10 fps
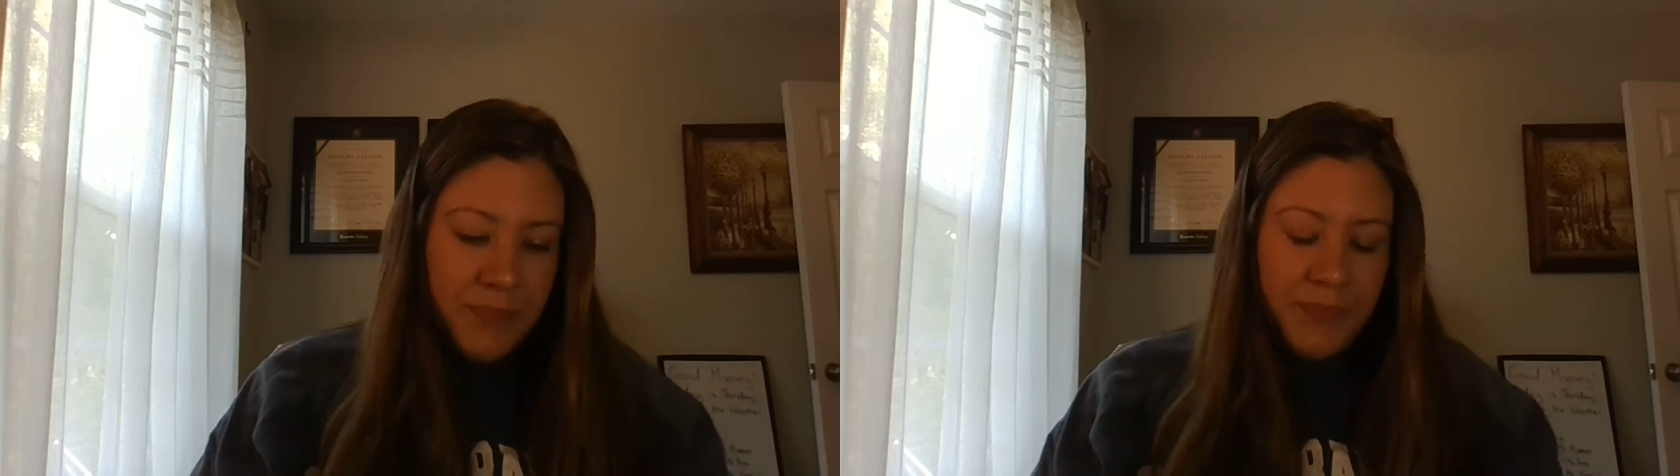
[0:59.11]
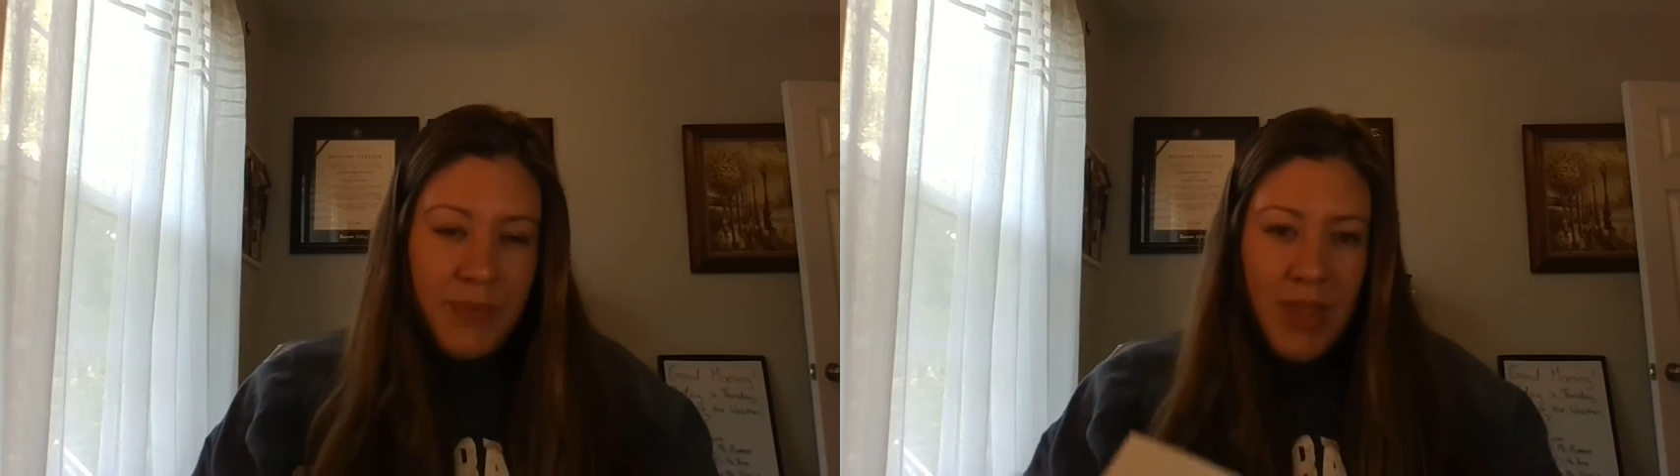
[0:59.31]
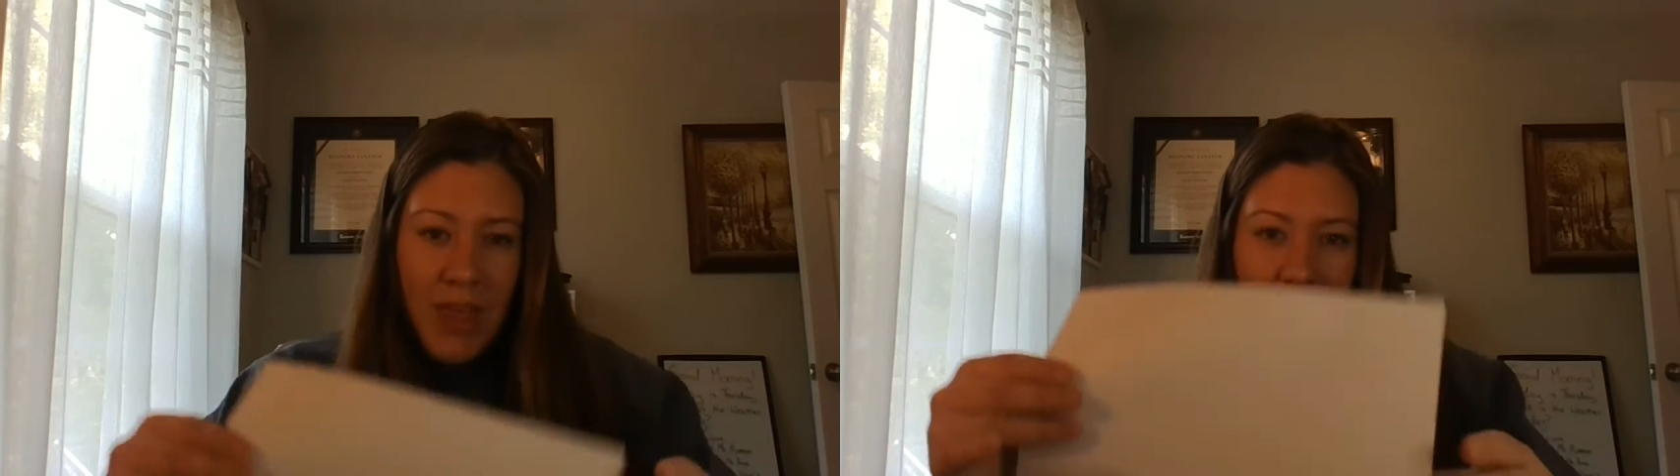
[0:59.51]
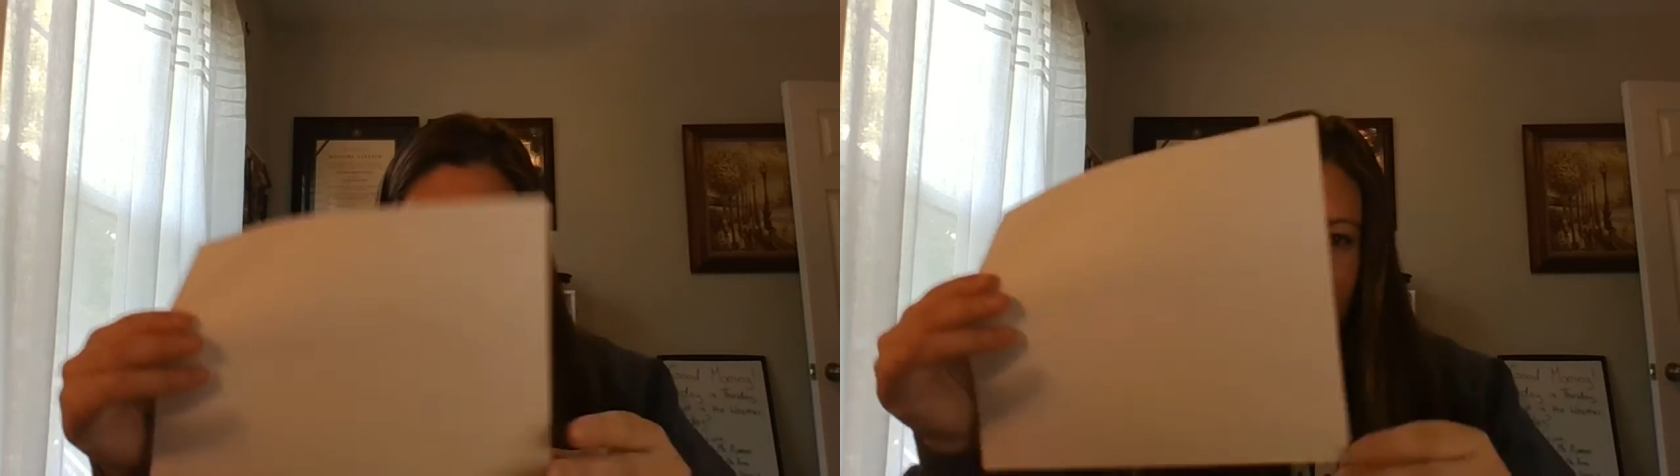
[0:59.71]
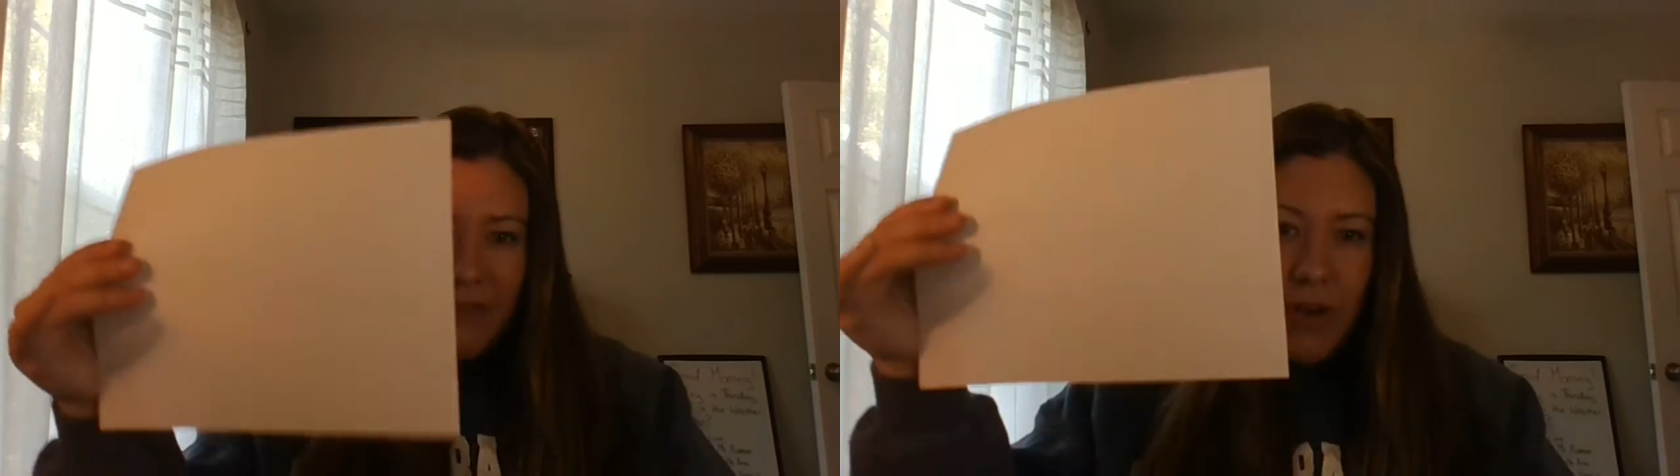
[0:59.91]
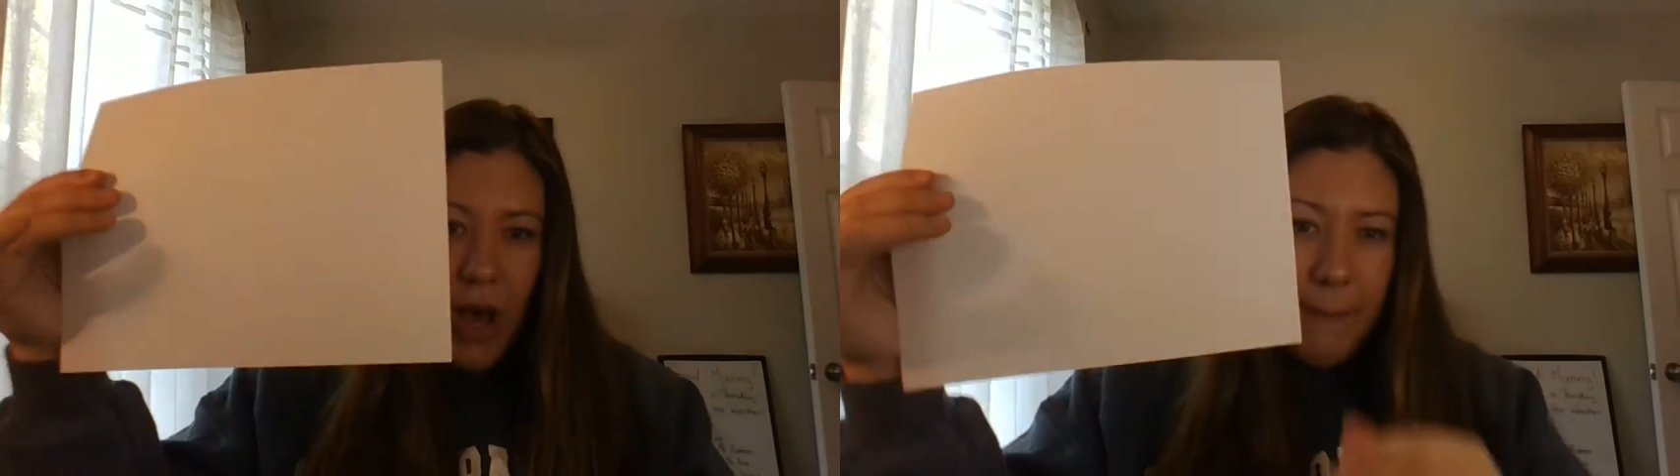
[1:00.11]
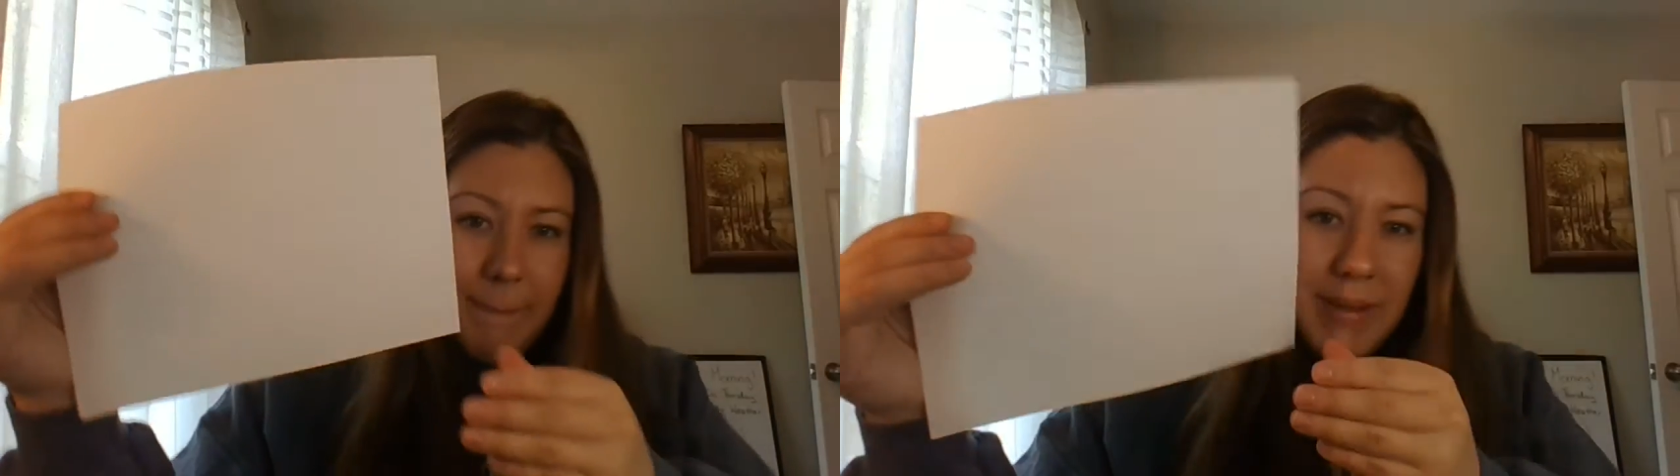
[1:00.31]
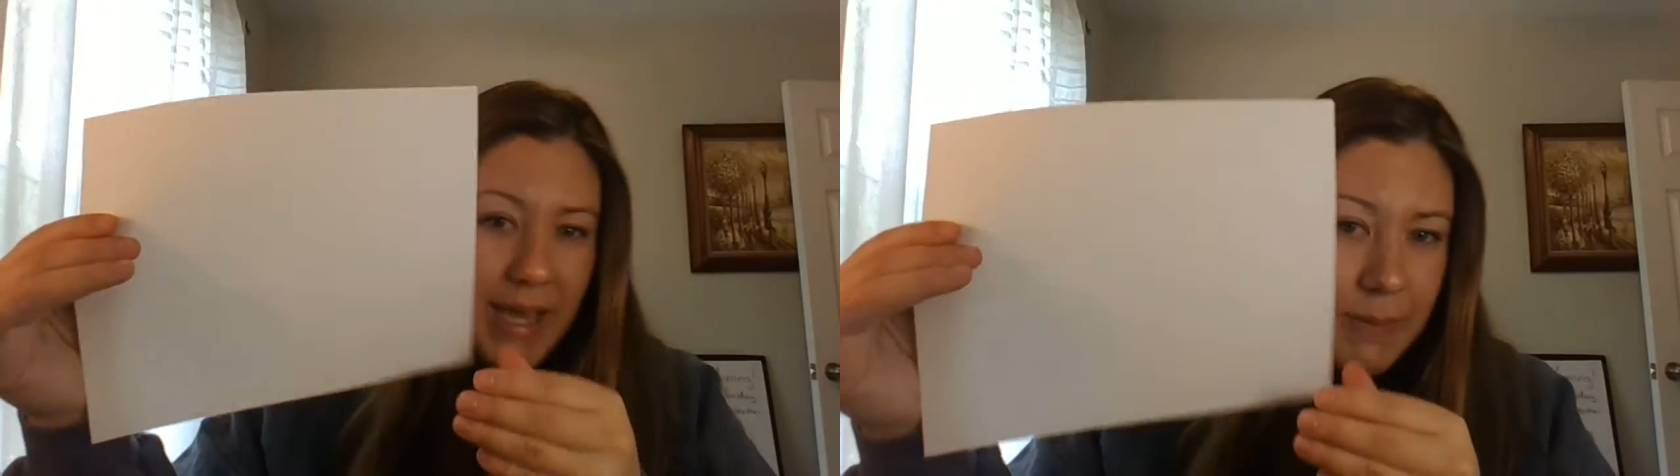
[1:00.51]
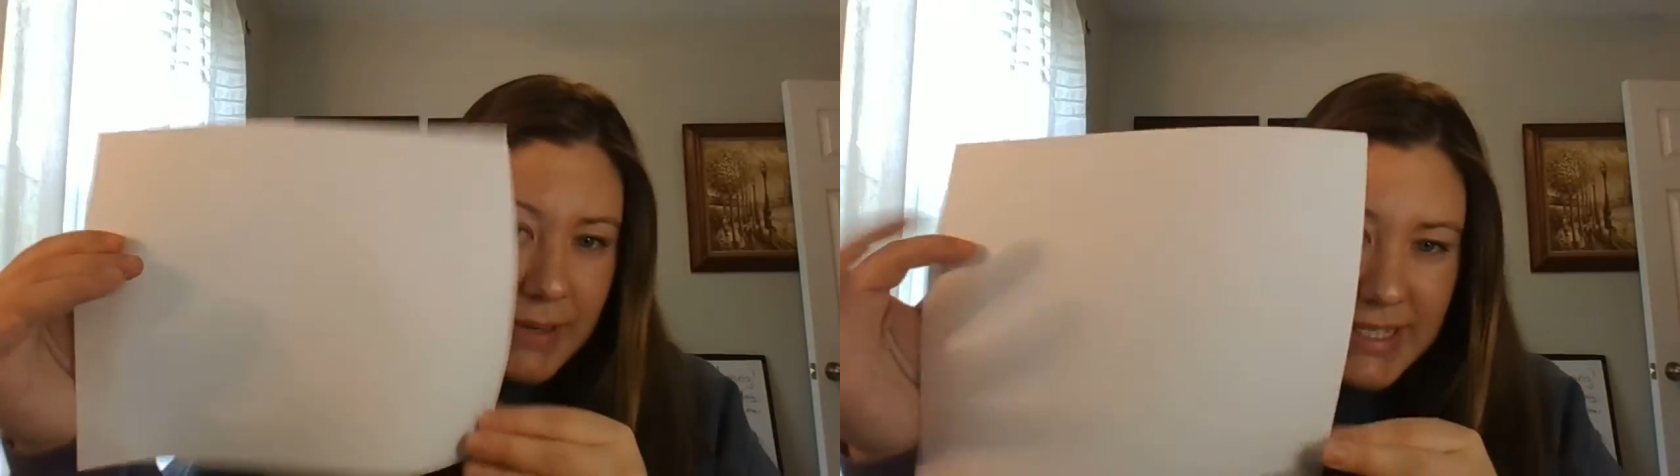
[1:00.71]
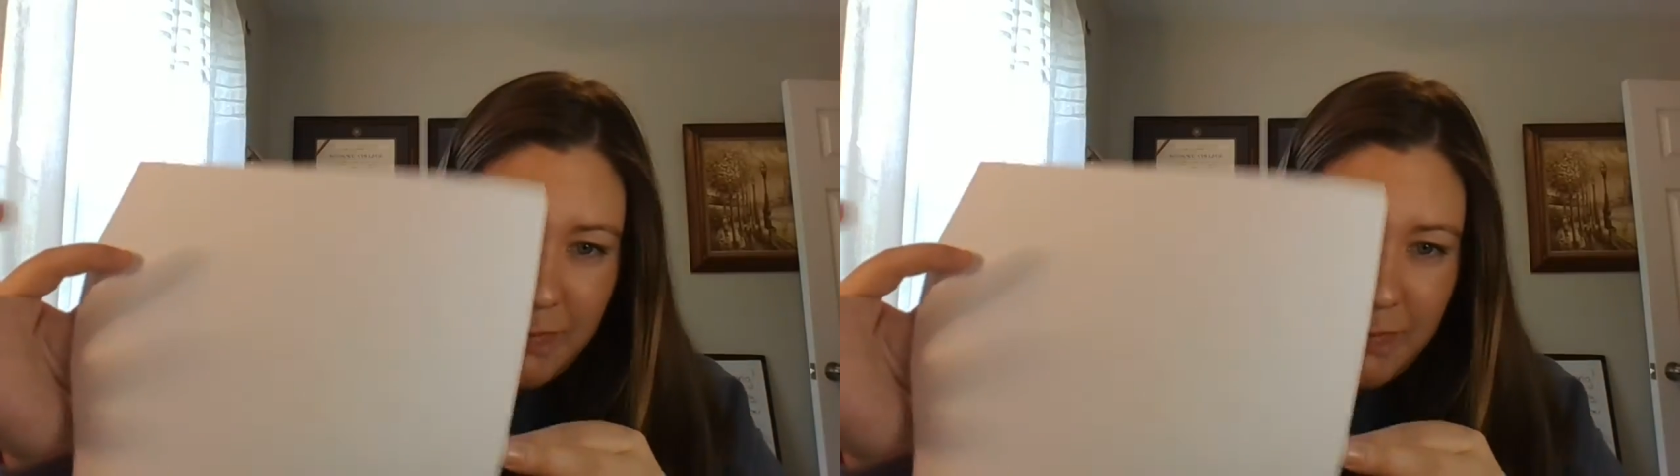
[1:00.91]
I have a blank piece